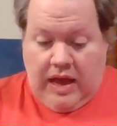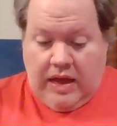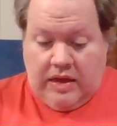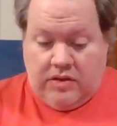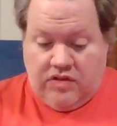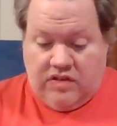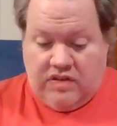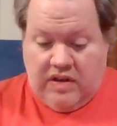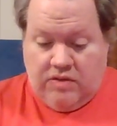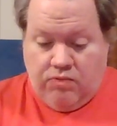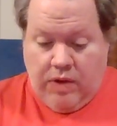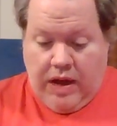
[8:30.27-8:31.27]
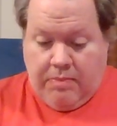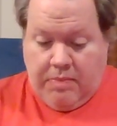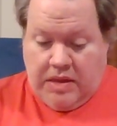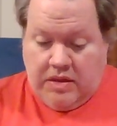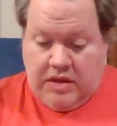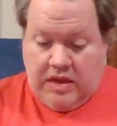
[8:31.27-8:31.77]
And Sid
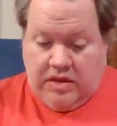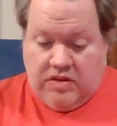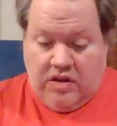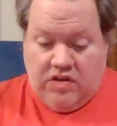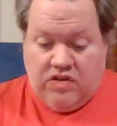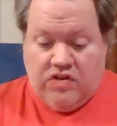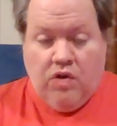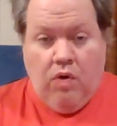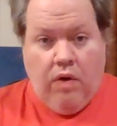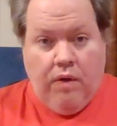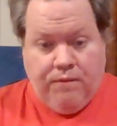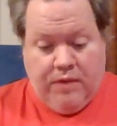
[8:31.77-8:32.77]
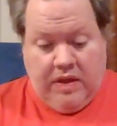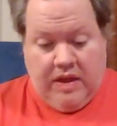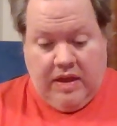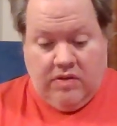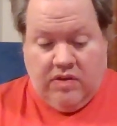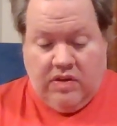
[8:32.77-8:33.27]
Raymond did the score for
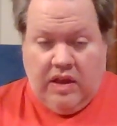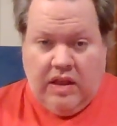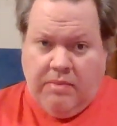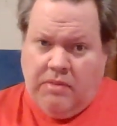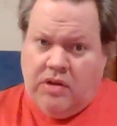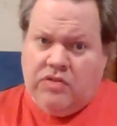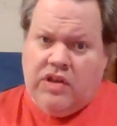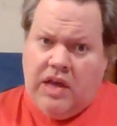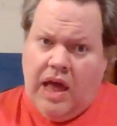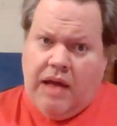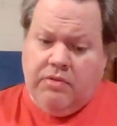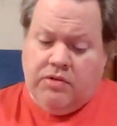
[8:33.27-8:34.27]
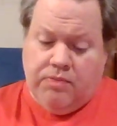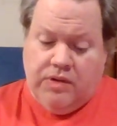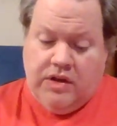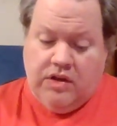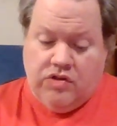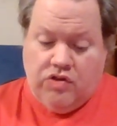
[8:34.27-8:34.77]
this, and I'm gonna say that was
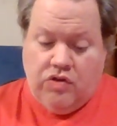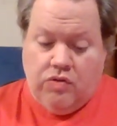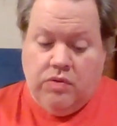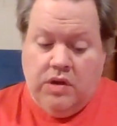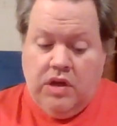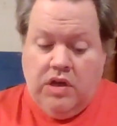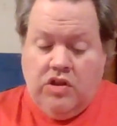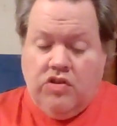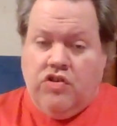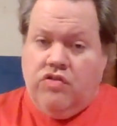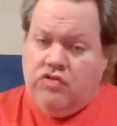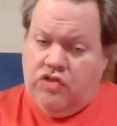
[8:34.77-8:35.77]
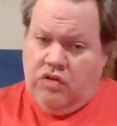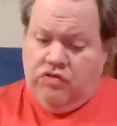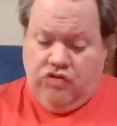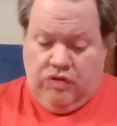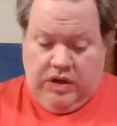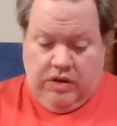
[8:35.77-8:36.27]
pretty good too. The two
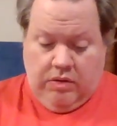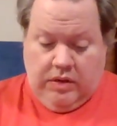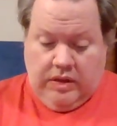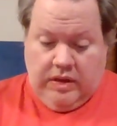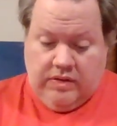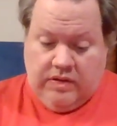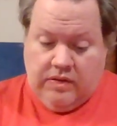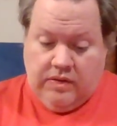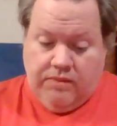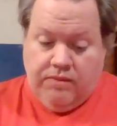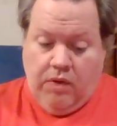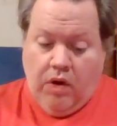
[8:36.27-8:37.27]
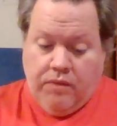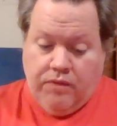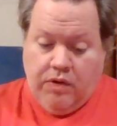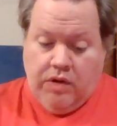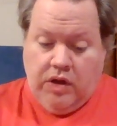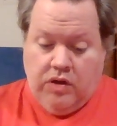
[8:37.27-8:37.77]
songs you hear in this are
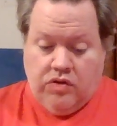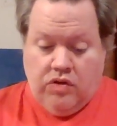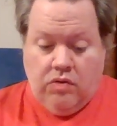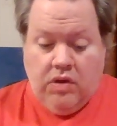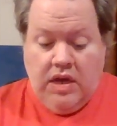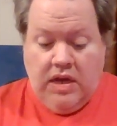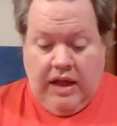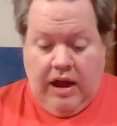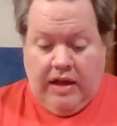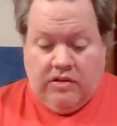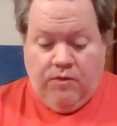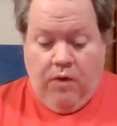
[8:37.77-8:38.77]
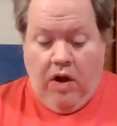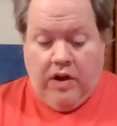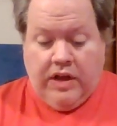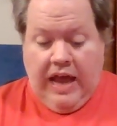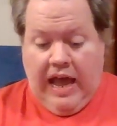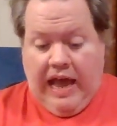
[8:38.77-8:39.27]
very good too. Now, as for our
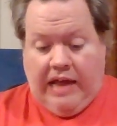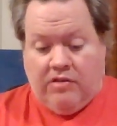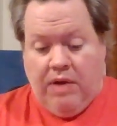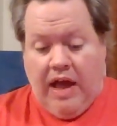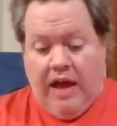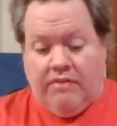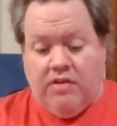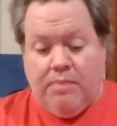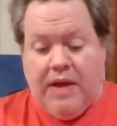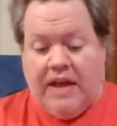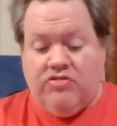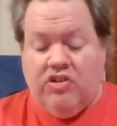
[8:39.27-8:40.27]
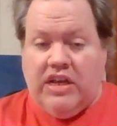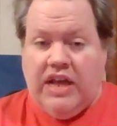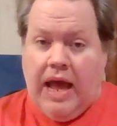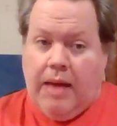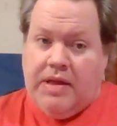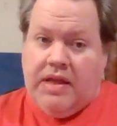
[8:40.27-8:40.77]
cast, we have Sebastian
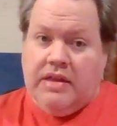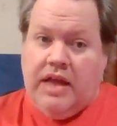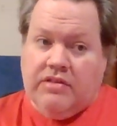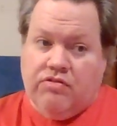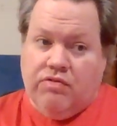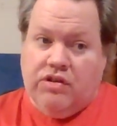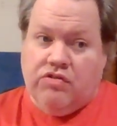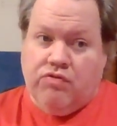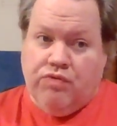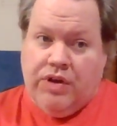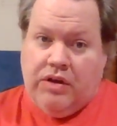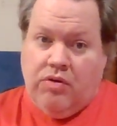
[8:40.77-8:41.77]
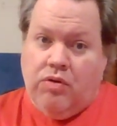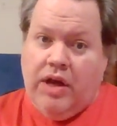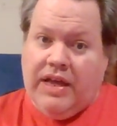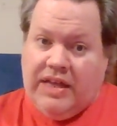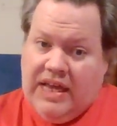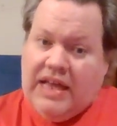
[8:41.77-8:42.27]
Cabot as Kris Kringle.
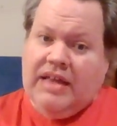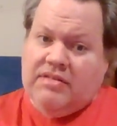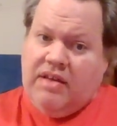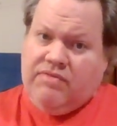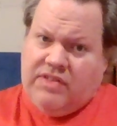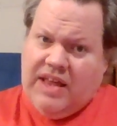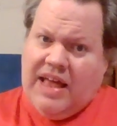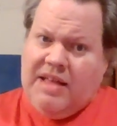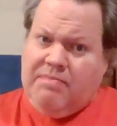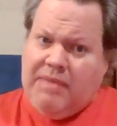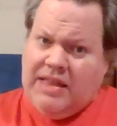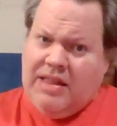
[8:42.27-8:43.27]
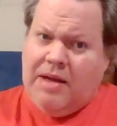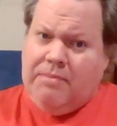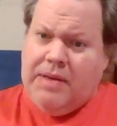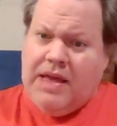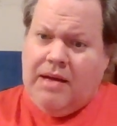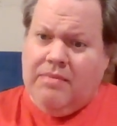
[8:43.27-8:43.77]
Again, as I've said, may
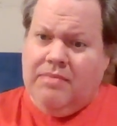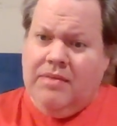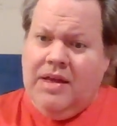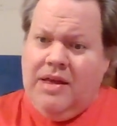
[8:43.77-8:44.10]
not be a